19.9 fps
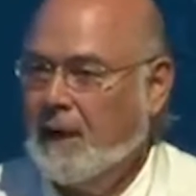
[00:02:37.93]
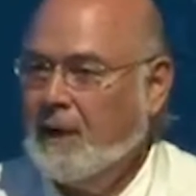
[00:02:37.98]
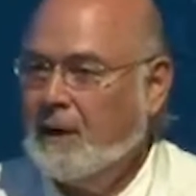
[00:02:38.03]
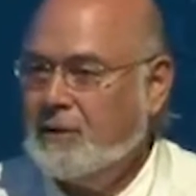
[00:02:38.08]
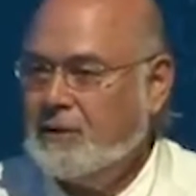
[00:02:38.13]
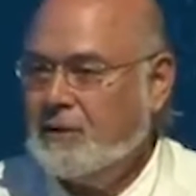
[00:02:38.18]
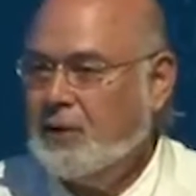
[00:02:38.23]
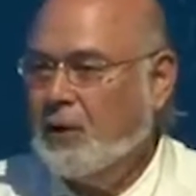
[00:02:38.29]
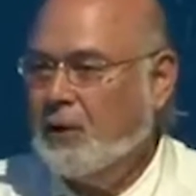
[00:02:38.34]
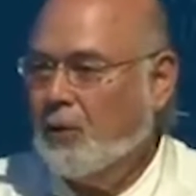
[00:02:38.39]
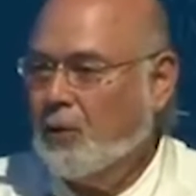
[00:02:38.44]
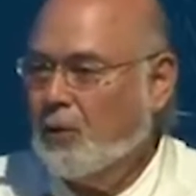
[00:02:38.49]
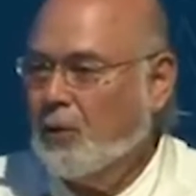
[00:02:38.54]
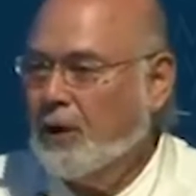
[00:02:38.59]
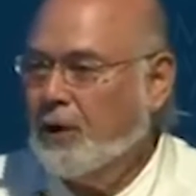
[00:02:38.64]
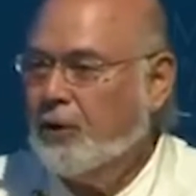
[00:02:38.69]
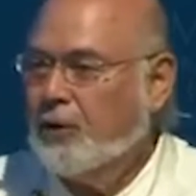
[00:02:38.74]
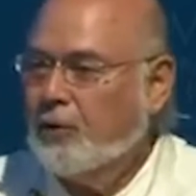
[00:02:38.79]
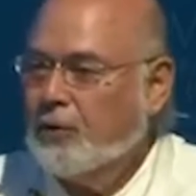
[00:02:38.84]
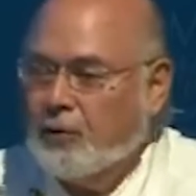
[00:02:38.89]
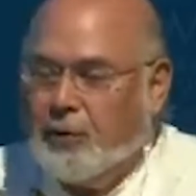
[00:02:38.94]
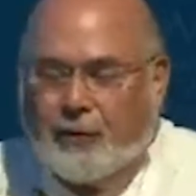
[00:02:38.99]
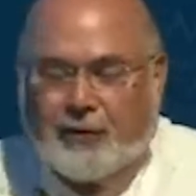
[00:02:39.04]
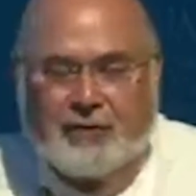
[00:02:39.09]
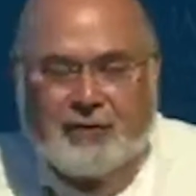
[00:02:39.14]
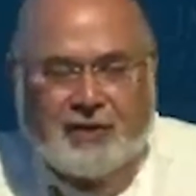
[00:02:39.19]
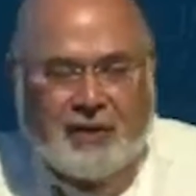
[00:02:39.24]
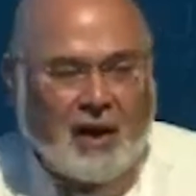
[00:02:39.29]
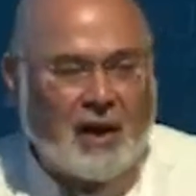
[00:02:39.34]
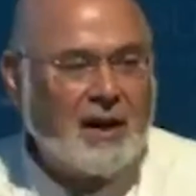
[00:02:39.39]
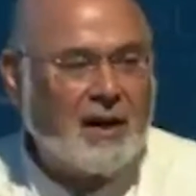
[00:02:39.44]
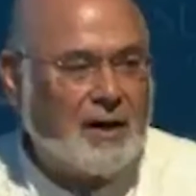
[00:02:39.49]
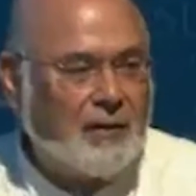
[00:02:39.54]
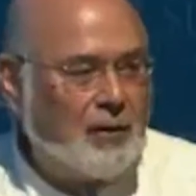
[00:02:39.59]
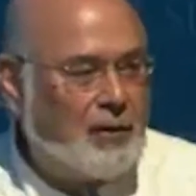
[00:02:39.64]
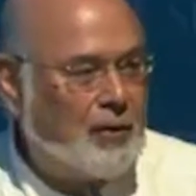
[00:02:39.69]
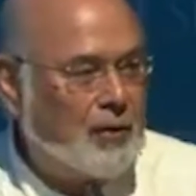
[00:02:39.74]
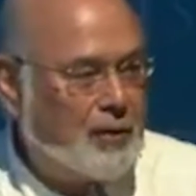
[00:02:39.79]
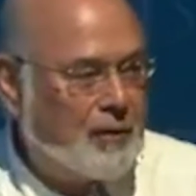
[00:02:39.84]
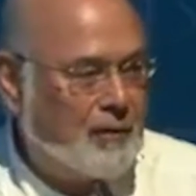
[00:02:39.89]
So when you study the
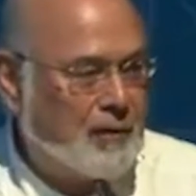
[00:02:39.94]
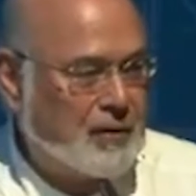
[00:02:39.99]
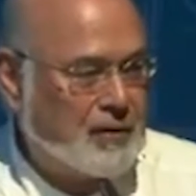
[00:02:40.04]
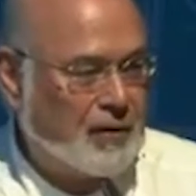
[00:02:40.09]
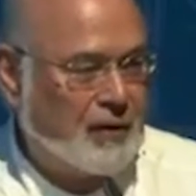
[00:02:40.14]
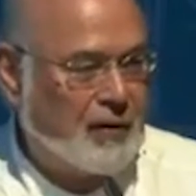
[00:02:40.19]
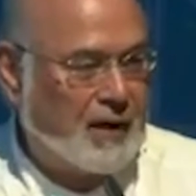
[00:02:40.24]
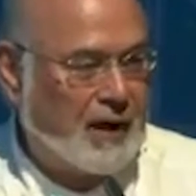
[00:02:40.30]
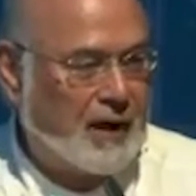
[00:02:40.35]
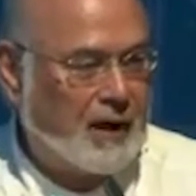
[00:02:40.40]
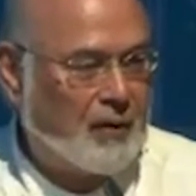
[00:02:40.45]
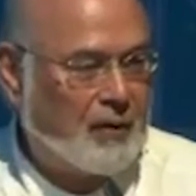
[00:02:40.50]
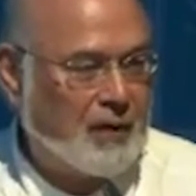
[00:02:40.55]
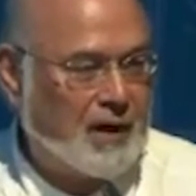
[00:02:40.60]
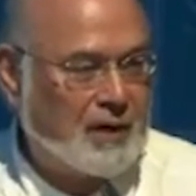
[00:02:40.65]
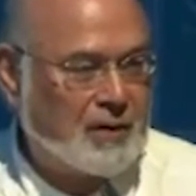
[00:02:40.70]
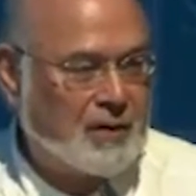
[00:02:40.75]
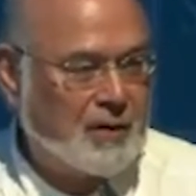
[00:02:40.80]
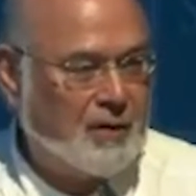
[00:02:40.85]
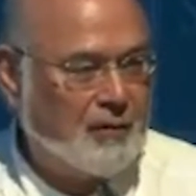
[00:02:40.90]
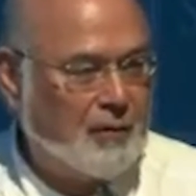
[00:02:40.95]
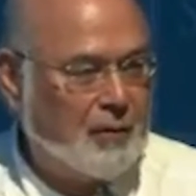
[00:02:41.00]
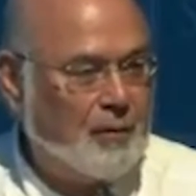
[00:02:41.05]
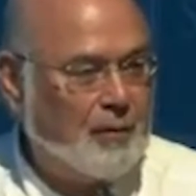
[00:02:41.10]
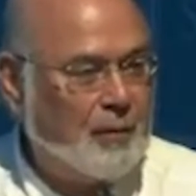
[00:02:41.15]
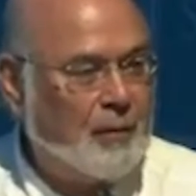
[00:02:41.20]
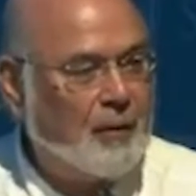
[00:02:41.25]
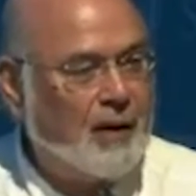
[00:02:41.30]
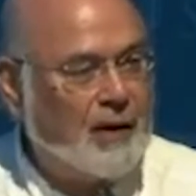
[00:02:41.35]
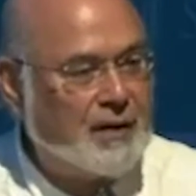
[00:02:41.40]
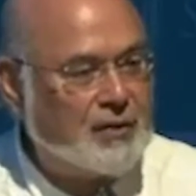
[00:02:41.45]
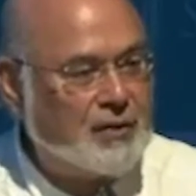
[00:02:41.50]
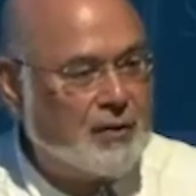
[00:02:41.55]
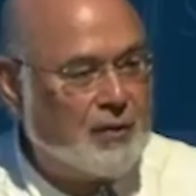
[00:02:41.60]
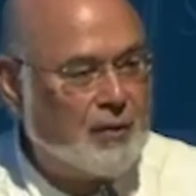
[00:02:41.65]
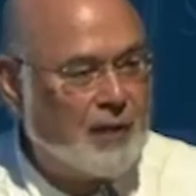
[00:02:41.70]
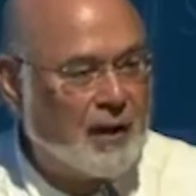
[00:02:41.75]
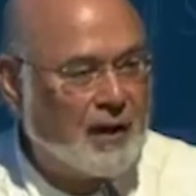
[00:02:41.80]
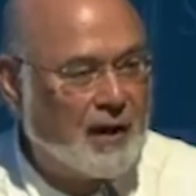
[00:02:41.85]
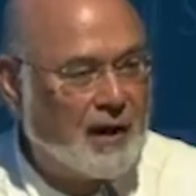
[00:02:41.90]
Universal Declaration of Human Rights, you
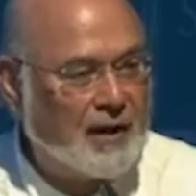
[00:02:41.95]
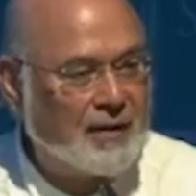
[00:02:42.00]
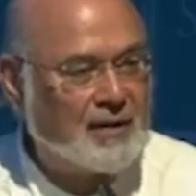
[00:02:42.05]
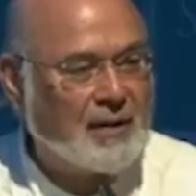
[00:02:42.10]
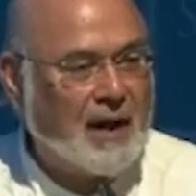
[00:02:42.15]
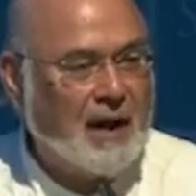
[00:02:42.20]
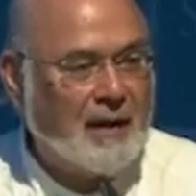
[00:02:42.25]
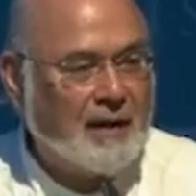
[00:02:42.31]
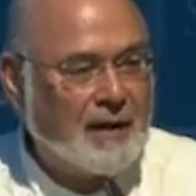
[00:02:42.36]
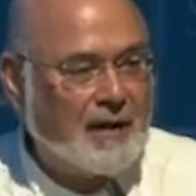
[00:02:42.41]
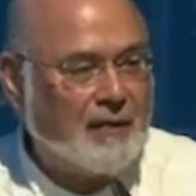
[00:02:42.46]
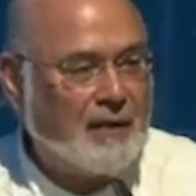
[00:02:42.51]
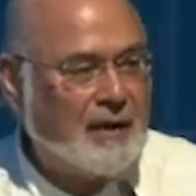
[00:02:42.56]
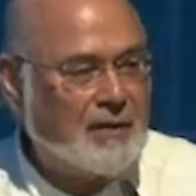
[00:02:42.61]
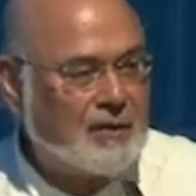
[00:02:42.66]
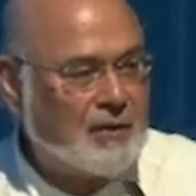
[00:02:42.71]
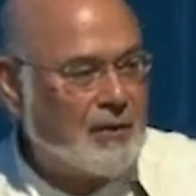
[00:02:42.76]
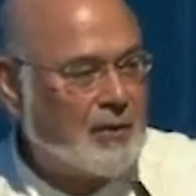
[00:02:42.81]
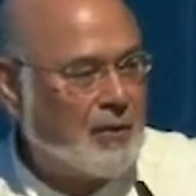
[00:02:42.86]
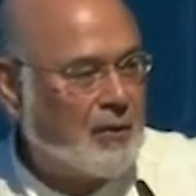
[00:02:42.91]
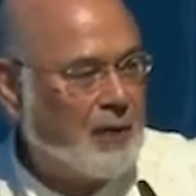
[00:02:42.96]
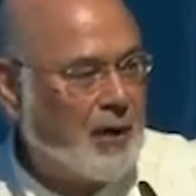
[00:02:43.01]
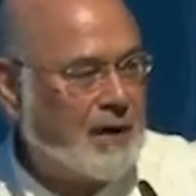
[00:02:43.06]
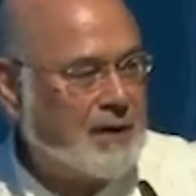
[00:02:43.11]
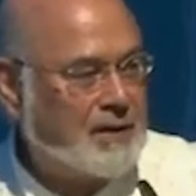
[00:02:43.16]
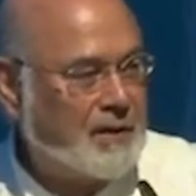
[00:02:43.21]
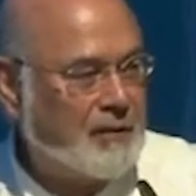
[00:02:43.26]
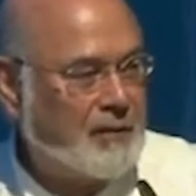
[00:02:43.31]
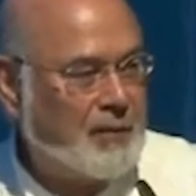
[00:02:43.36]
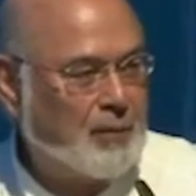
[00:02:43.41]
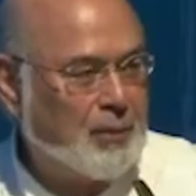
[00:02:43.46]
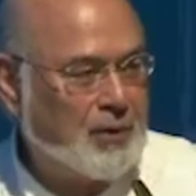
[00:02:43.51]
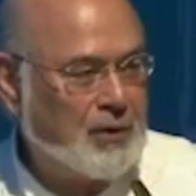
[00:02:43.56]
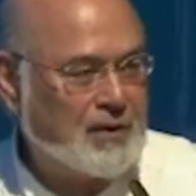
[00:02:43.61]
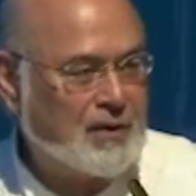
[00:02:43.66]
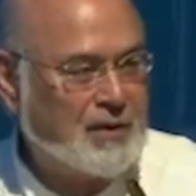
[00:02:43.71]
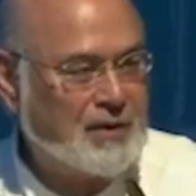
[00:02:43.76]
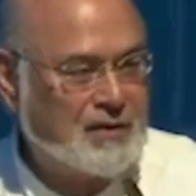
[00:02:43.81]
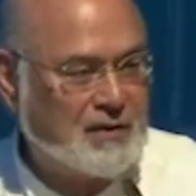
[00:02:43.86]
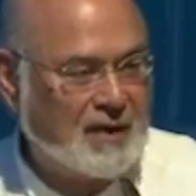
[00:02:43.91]
realize that these are the rights of the
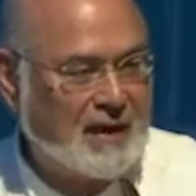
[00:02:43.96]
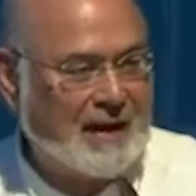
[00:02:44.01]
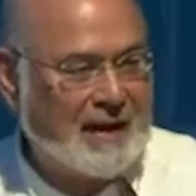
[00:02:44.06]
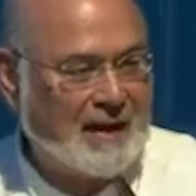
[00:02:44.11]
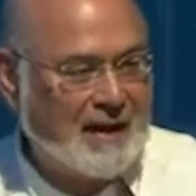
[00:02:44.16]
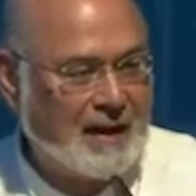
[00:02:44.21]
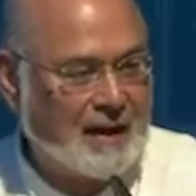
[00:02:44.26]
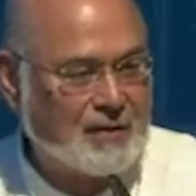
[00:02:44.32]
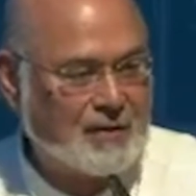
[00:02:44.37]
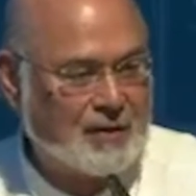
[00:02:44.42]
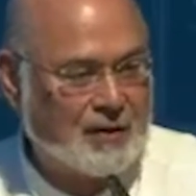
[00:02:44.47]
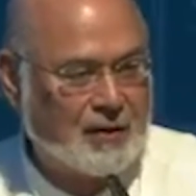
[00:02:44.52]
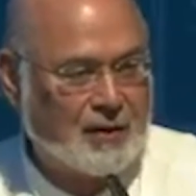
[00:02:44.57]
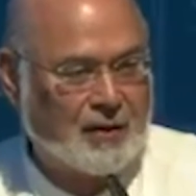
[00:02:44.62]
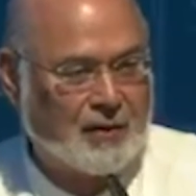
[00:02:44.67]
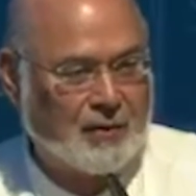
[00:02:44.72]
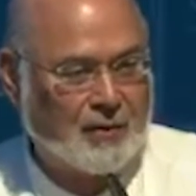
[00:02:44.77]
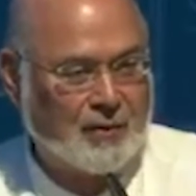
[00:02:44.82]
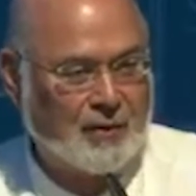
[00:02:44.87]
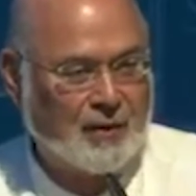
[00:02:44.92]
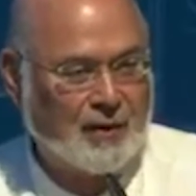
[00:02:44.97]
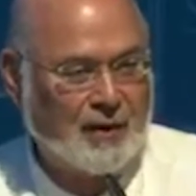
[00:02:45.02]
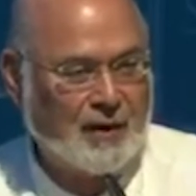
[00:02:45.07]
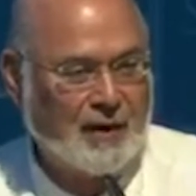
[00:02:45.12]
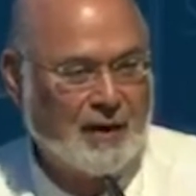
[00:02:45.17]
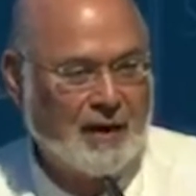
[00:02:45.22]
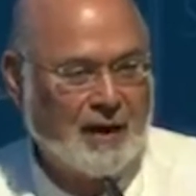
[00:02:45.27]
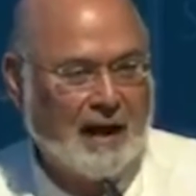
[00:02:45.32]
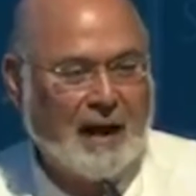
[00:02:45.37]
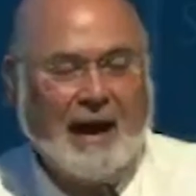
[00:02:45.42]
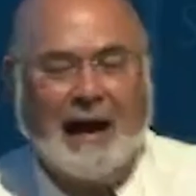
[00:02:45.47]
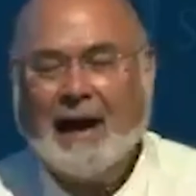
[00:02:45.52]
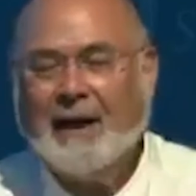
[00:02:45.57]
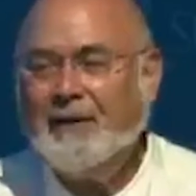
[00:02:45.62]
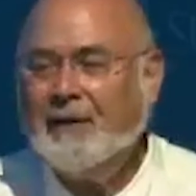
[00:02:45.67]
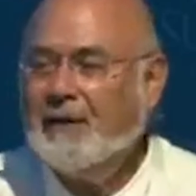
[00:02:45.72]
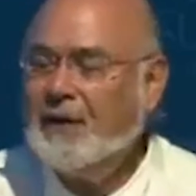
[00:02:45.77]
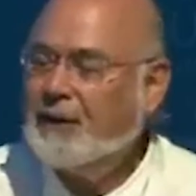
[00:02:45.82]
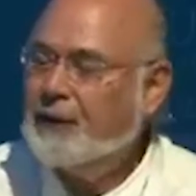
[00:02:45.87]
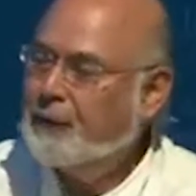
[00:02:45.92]
person sitting next to you,
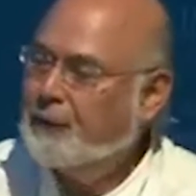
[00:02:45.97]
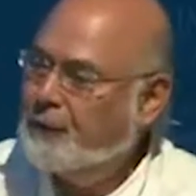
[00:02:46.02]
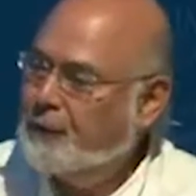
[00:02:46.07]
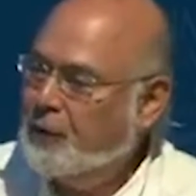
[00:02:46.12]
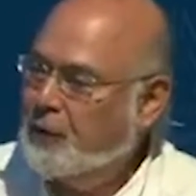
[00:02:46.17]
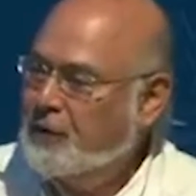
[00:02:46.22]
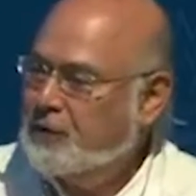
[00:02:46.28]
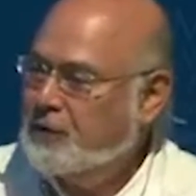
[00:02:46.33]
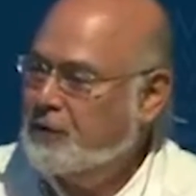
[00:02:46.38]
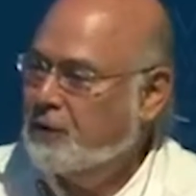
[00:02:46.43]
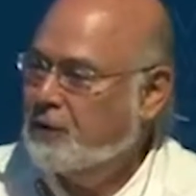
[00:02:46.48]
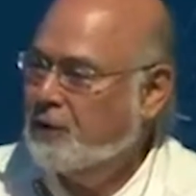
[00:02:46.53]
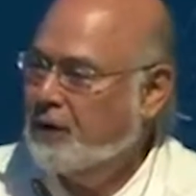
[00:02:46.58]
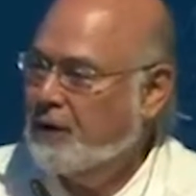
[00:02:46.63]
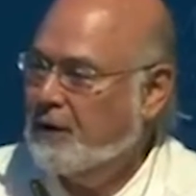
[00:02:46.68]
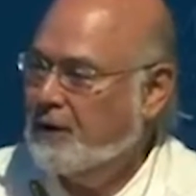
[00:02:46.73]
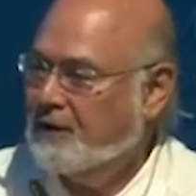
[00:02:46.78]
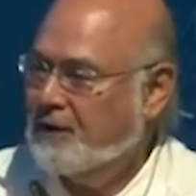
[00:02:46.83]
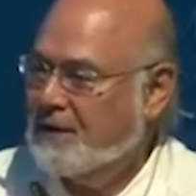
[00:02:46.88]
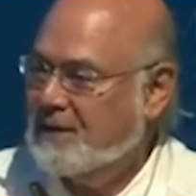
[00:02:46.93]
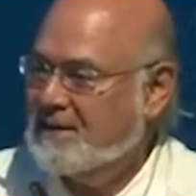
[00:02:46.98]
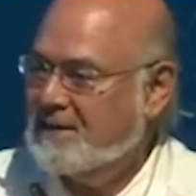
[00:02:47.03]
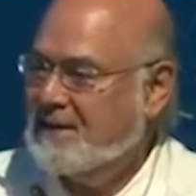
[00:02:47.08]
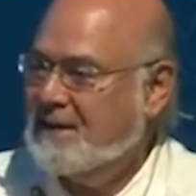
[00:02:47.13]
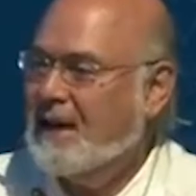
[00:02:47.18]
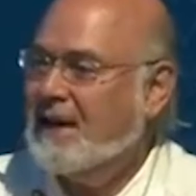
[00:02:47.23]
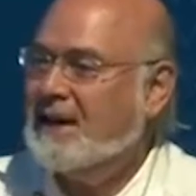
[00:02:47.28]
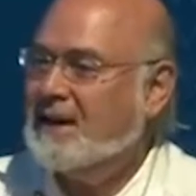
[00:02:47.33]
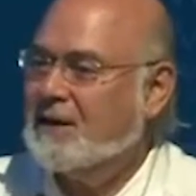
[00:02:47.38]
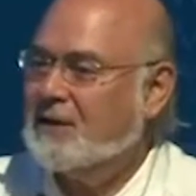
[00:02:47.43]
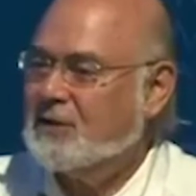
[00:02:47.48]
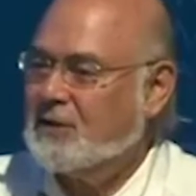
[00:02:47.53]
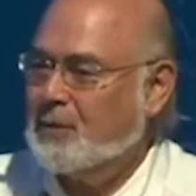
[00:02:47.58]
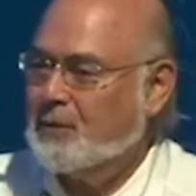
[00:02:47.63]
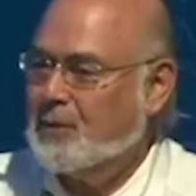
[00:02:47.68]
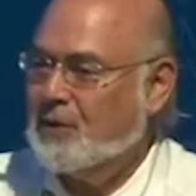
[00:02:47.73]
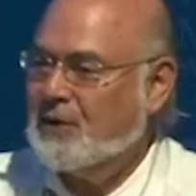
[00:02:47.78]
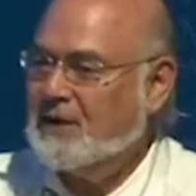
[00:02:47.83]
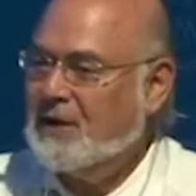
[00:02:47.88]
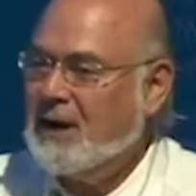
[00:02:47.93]
and that the first duty of the state is to
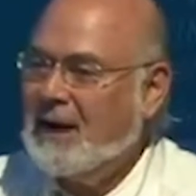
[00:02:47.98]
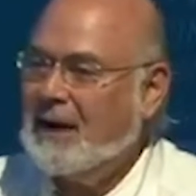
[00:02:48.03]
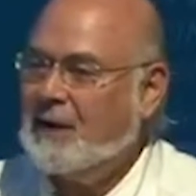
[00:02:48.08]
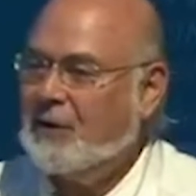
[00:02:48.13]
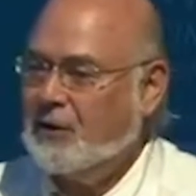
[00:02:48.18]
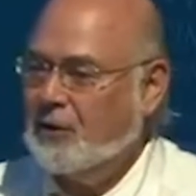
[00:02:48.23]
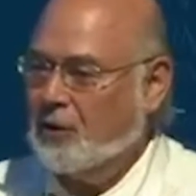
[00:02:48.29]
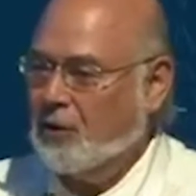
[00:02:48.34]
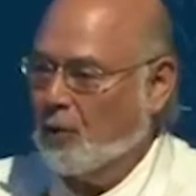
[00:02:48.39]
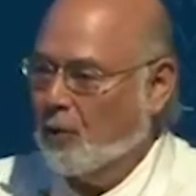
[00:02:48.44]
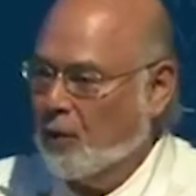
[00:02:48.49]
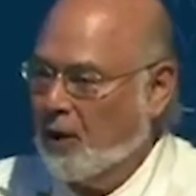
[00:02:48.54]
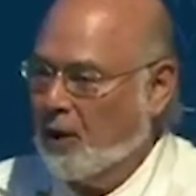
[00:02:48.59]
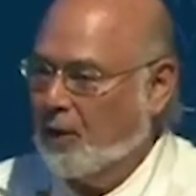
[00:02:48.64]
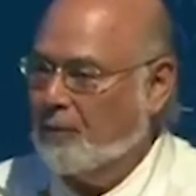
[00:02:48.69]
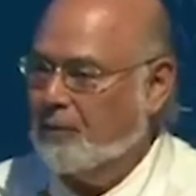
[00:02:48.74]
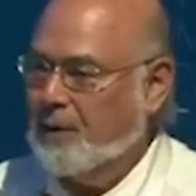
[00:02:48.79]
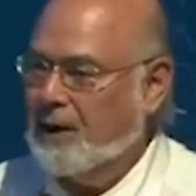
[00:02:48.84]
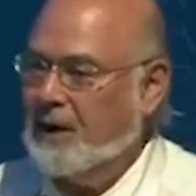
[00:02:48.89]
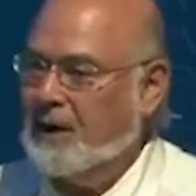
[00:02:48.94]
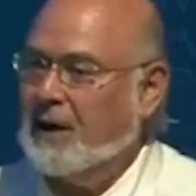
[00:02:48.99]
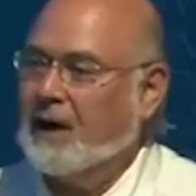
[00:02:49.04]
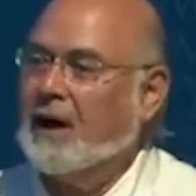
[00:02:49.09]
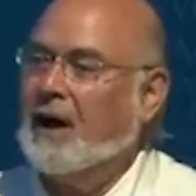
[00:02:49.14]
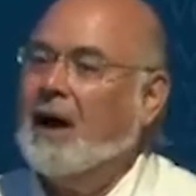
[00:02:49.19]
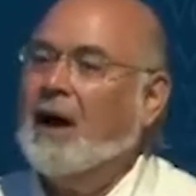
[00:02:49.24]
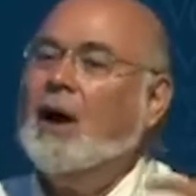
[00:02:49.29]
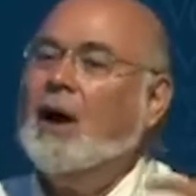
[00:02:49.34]
protect your well-being,